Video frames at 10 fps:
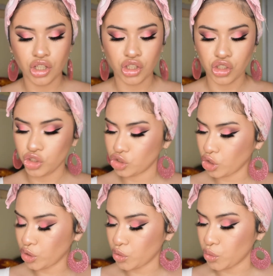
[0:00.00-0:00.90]

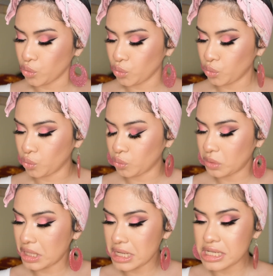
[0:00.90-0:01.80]
So
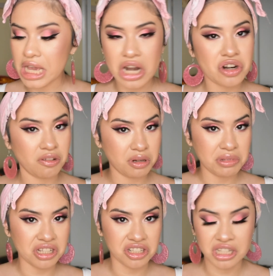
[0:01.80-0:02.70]
yeah, I don't know if I'm gonna be
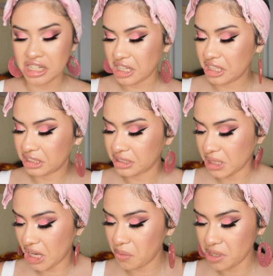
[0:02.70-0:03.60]
touching that again.
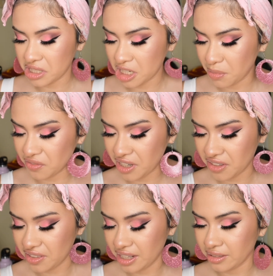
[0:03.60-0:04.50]
I was not a big fan of
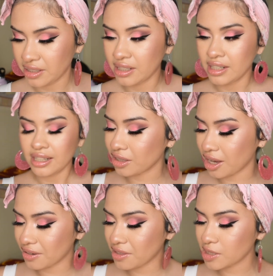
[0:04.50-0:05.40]
that. A
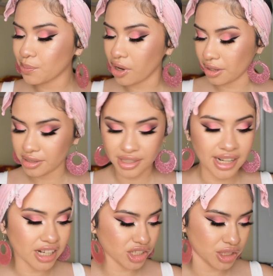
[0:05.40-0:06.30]
lot of these products I
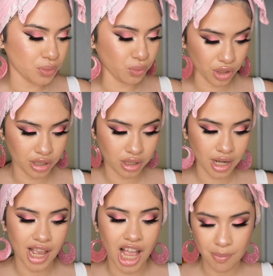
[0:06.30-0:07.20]
actually were
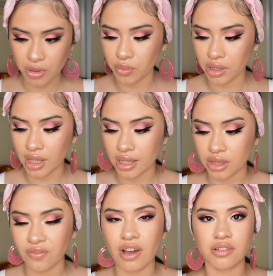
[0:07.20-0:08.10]
happy with. Like
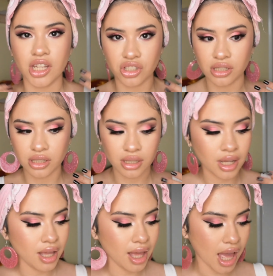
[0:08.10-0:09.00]
the foundation,
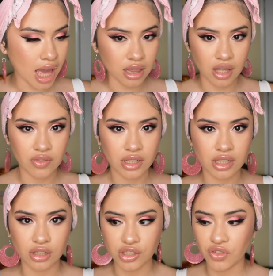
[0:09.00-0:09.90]
I love it. It
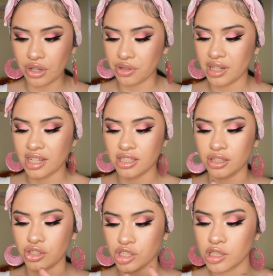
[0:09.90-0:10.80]
looks very nice
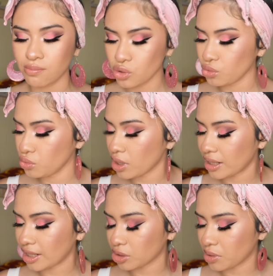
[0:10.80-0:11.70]
and smooth. I
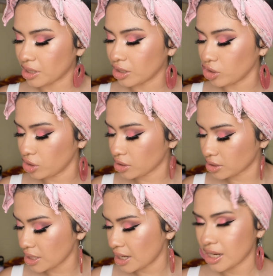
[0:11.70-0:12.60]
like the way it looked.
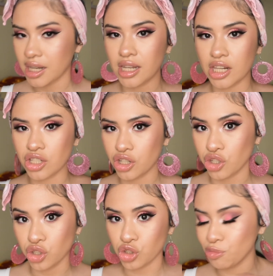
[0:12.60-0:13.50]
Didn't turn
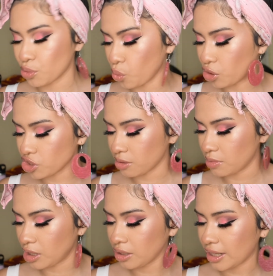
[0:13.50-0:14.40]
super orange on
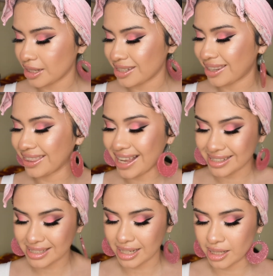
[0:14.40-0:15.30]
me like it did
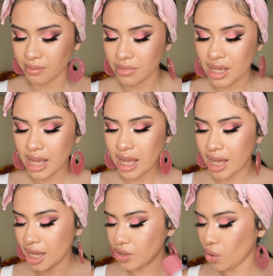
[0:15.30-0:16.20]
last time.
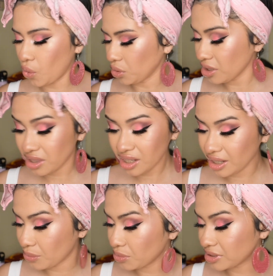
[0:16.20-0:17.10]
The only thing
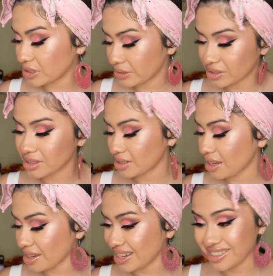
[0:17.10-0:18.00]
I will seriously say
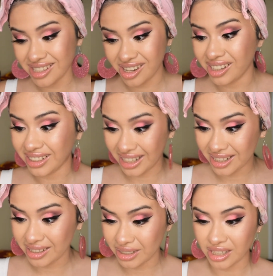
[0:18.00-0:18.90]
that I did not
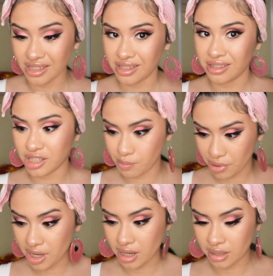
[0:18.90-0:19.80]
like is the
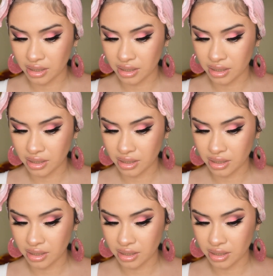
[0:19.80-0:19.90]
spray.